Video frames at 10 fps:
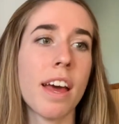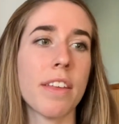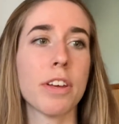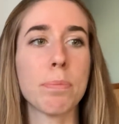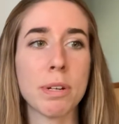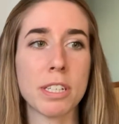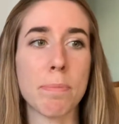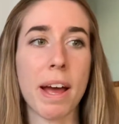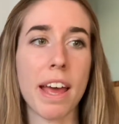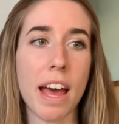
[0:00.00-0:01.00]
They're printed
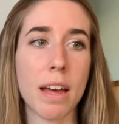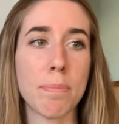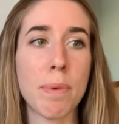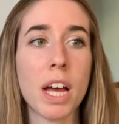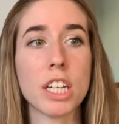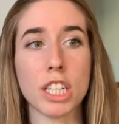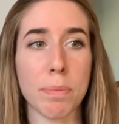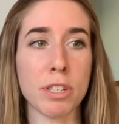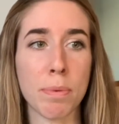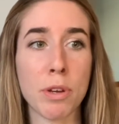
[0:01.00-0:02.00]
by
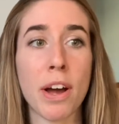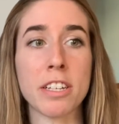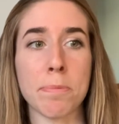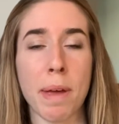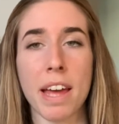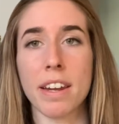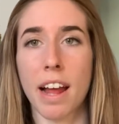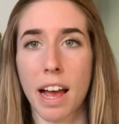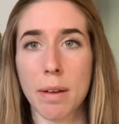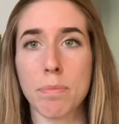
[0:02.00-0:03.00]
MWW on Demand, and
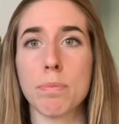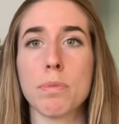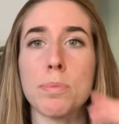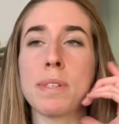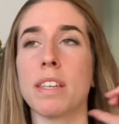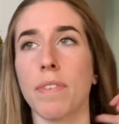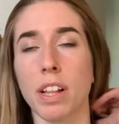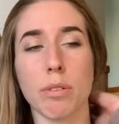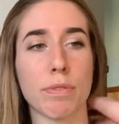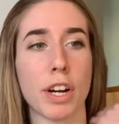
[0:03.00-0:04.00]
I'm specifically
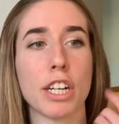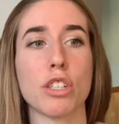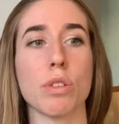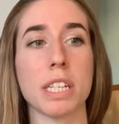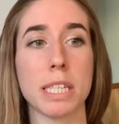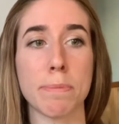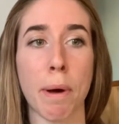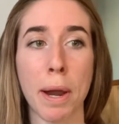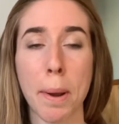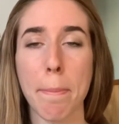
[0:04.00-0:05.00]
referring to the
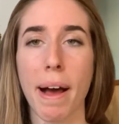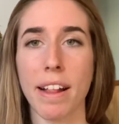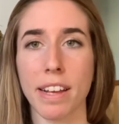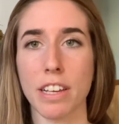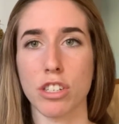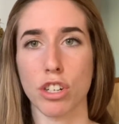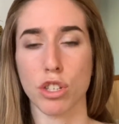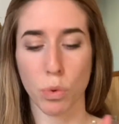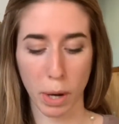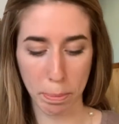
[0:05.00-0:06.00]
spun polyester
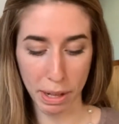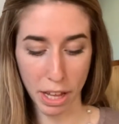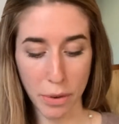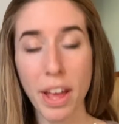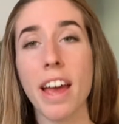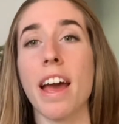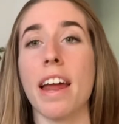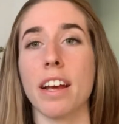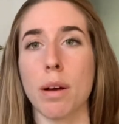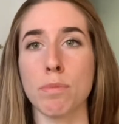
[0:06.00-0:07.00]
square pillow, and
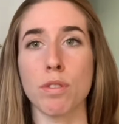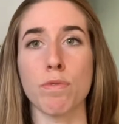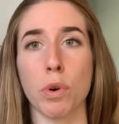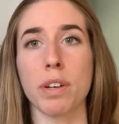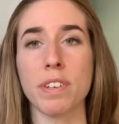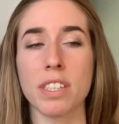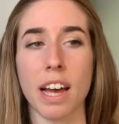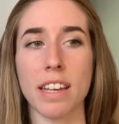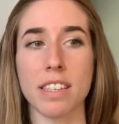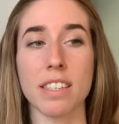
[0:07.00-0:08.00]
it comes in 4 different
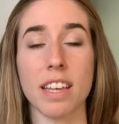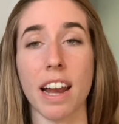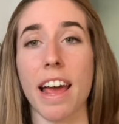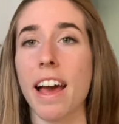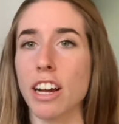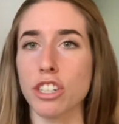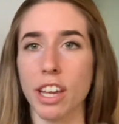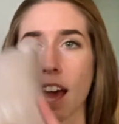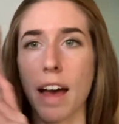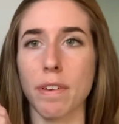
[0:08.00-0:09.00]
sizes, and I actually
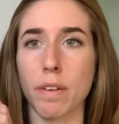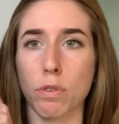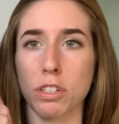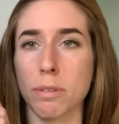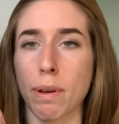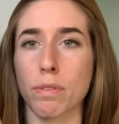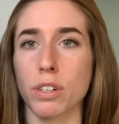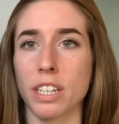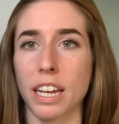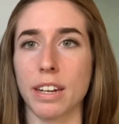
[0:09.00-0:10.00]
have a 14 by
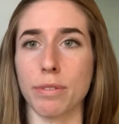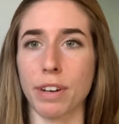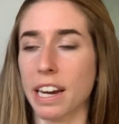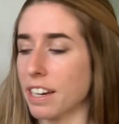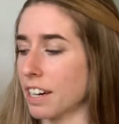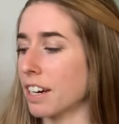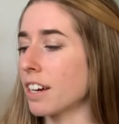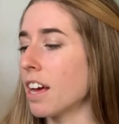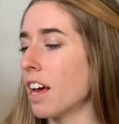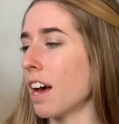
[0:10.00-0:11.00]
14 right here.
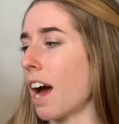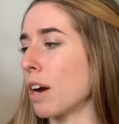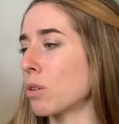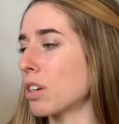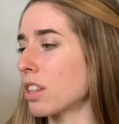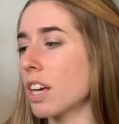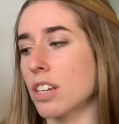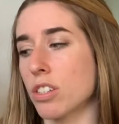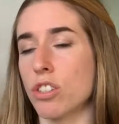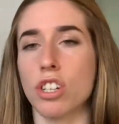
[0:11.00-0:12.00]
I ordered
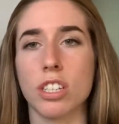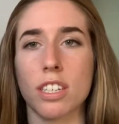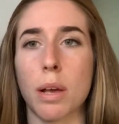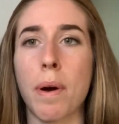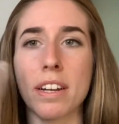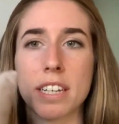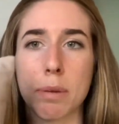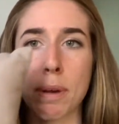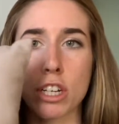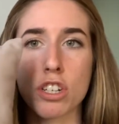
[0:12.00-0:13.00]
this just because I wanted to take
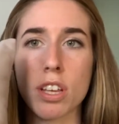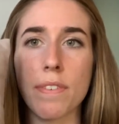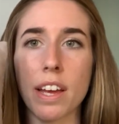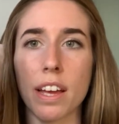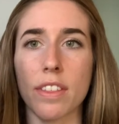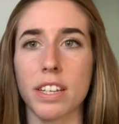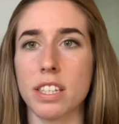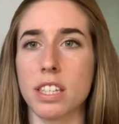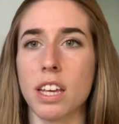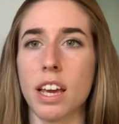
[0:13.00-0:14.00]
pictures of it.
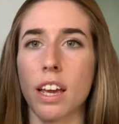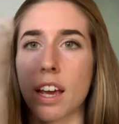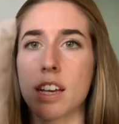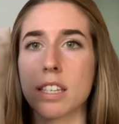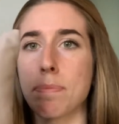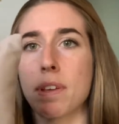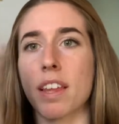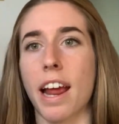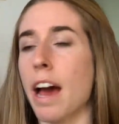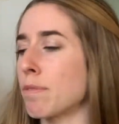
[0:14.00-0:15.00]
This is something that I
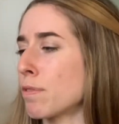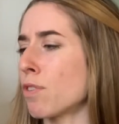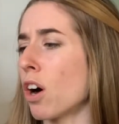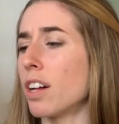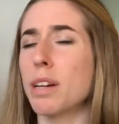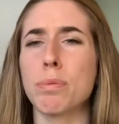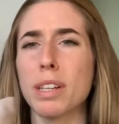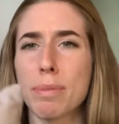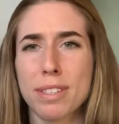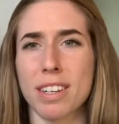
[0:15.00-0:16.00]
had for fall. It really
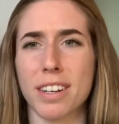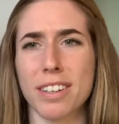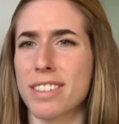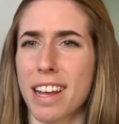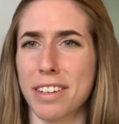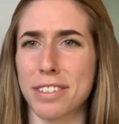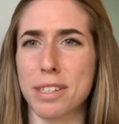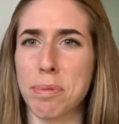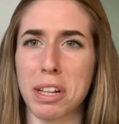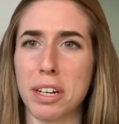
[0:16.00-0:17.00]
wasn't a good seller, this
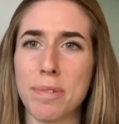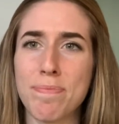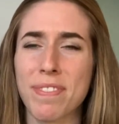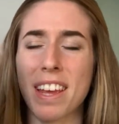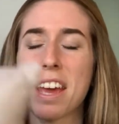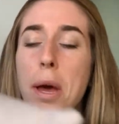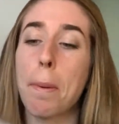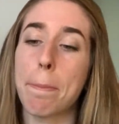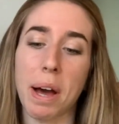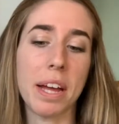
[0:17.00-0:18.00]
pillow,
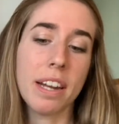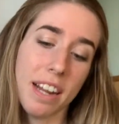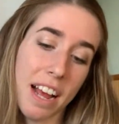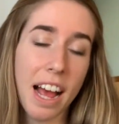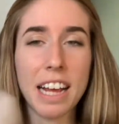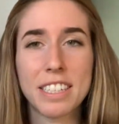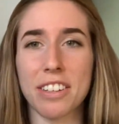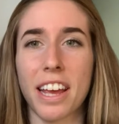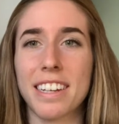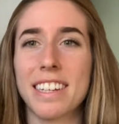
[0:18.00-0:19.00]
but I still
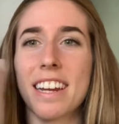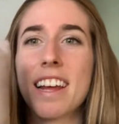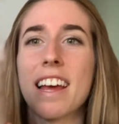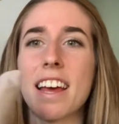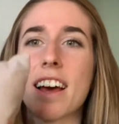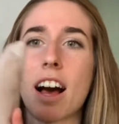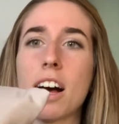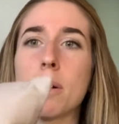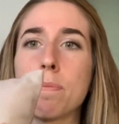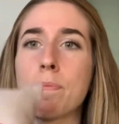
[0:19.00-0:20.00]
liked it.
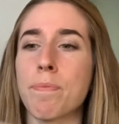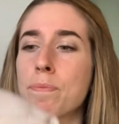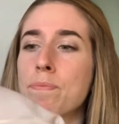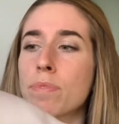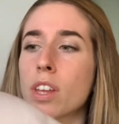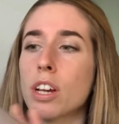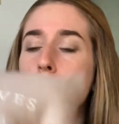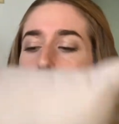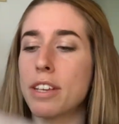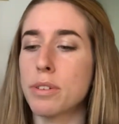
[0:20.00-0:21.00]

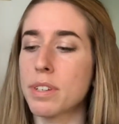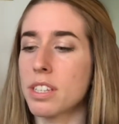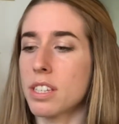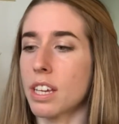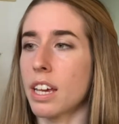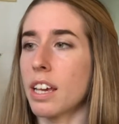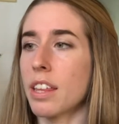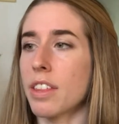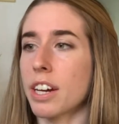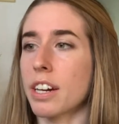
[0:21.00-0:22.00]
So as you can see,
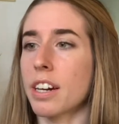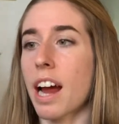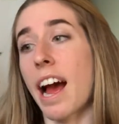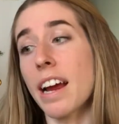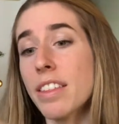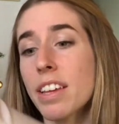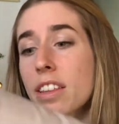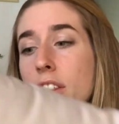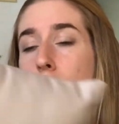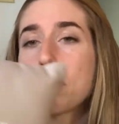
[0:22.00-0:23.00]
I think
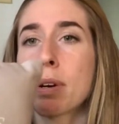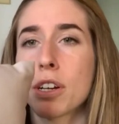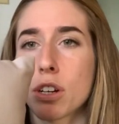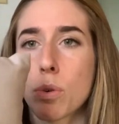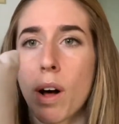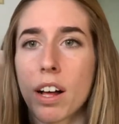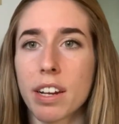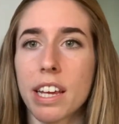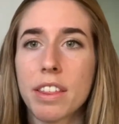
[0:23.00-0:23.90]
that they're pretty good quality.